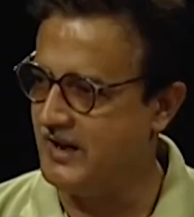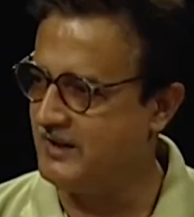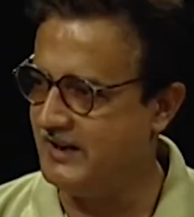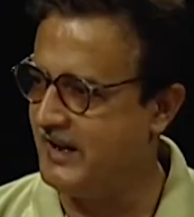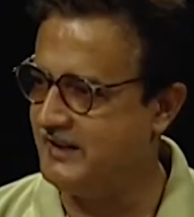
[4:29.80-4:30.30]

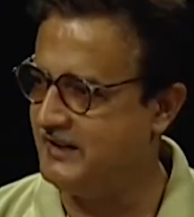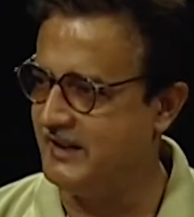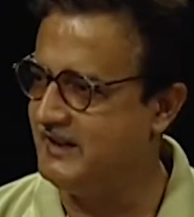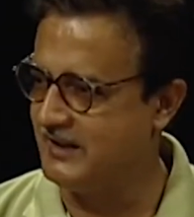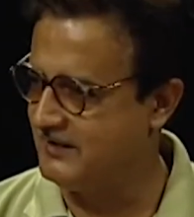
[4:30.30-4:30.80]
unlike in
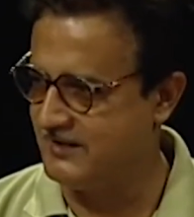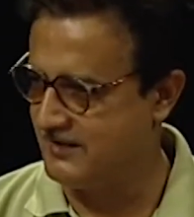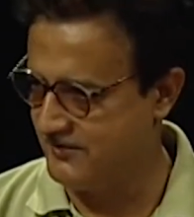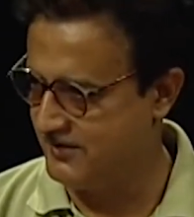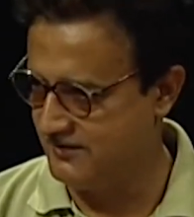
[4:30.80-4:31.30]
any other
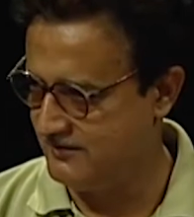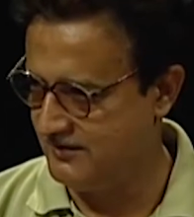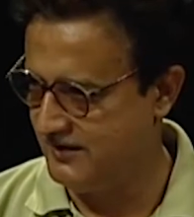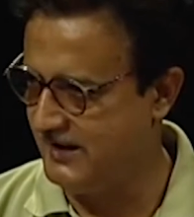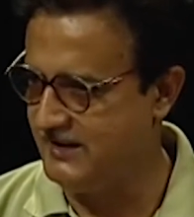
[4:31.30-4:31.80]
country,
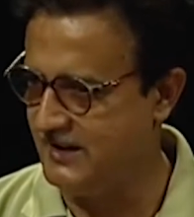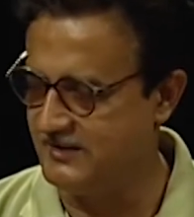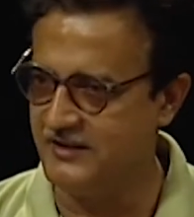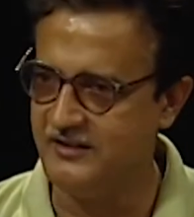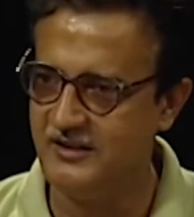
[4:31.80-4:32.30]
any
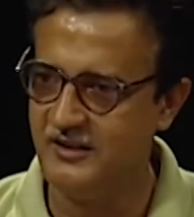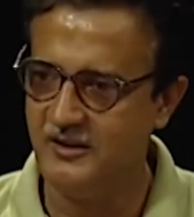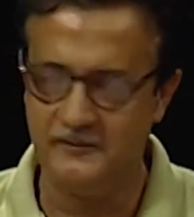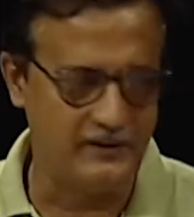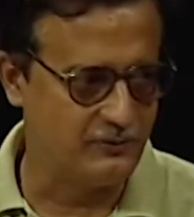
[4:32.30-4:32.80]
other
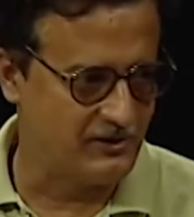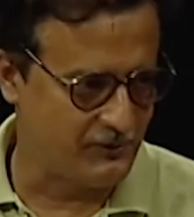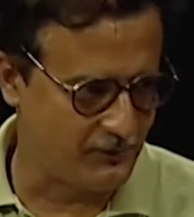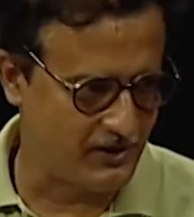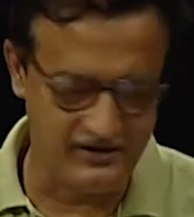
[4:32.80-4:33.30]
feudal
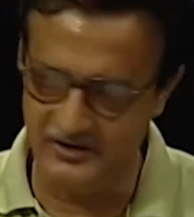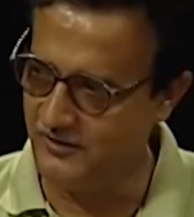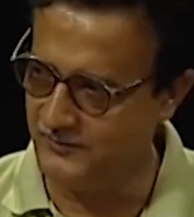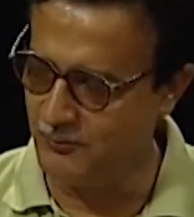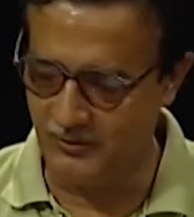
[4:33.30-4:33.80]
society
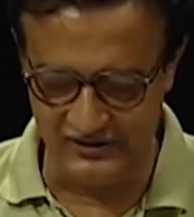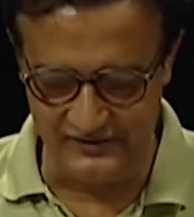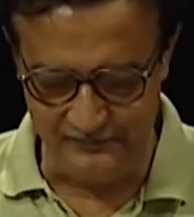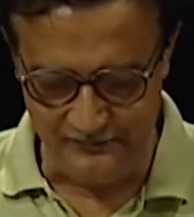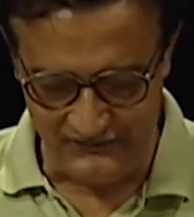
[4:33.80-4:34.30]
of the world.
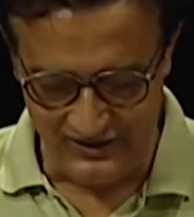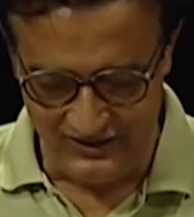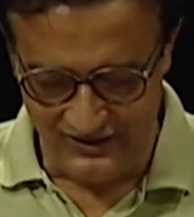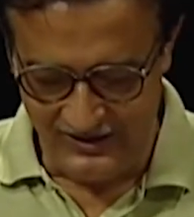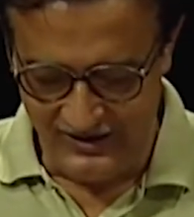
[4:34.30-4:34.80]

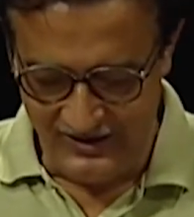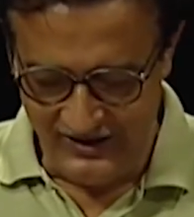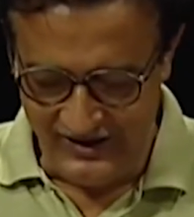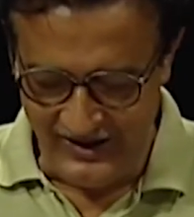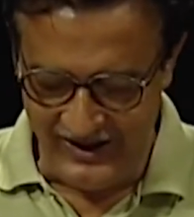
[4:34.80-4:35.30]

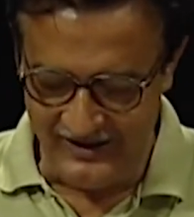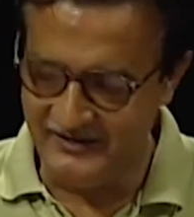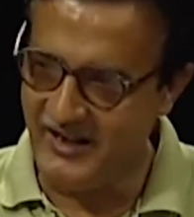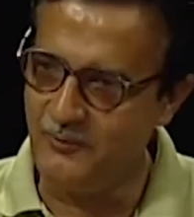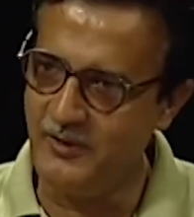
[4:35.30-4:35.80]
And
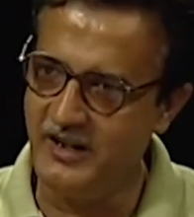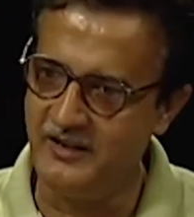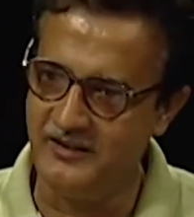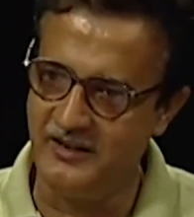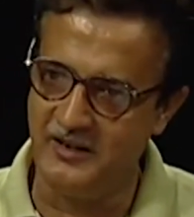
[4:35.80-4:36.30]
there were
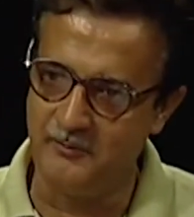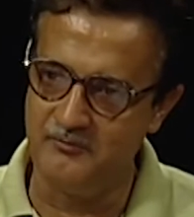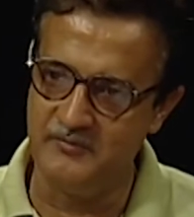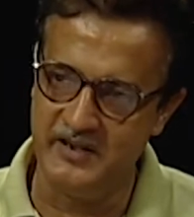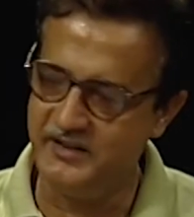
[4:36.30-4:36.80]

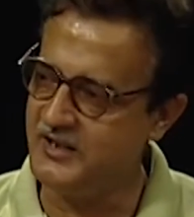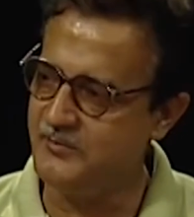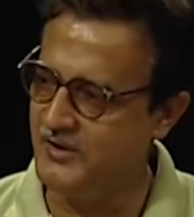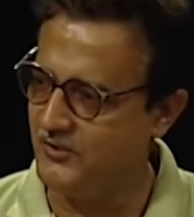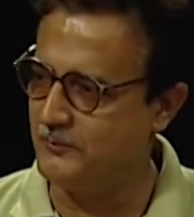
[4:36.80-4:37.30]

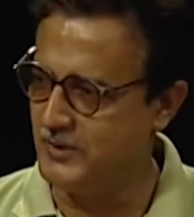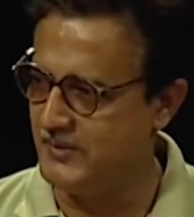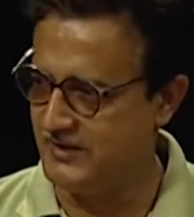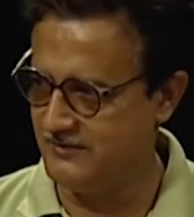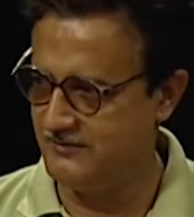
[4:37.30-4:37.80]
detachments of
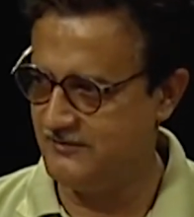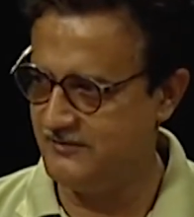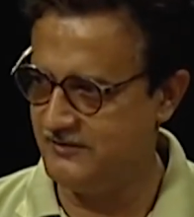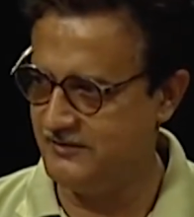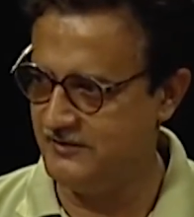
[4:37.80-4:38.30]
women,
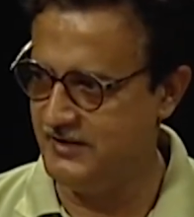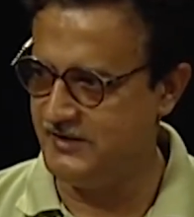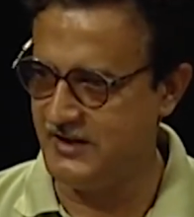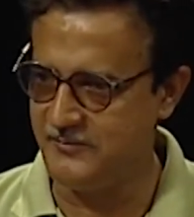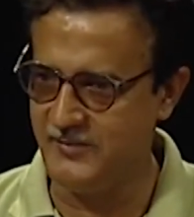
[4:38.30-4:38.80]

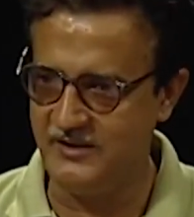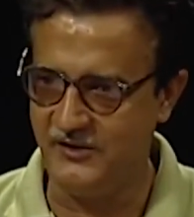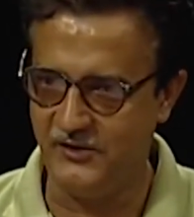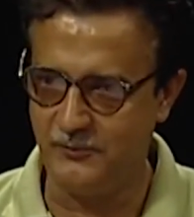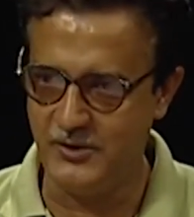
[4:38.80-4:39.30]

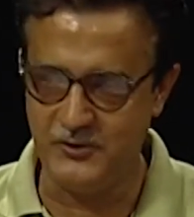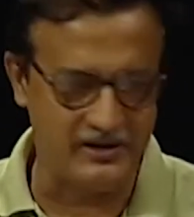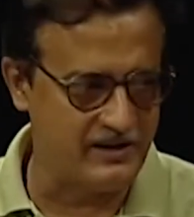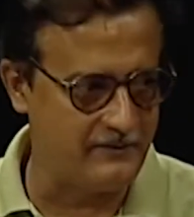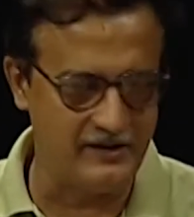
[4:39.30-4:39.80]
detachments which were
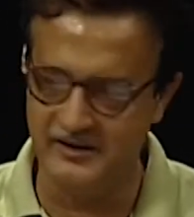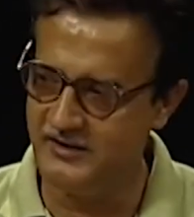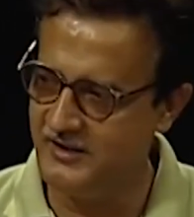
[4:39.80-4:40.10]
given